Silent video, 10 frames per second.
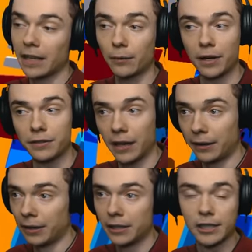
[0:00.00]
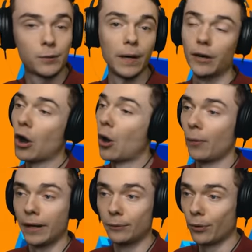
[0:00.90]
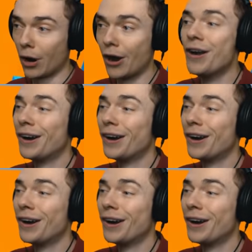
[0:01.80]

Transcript: that right there, that's where it all went wrong.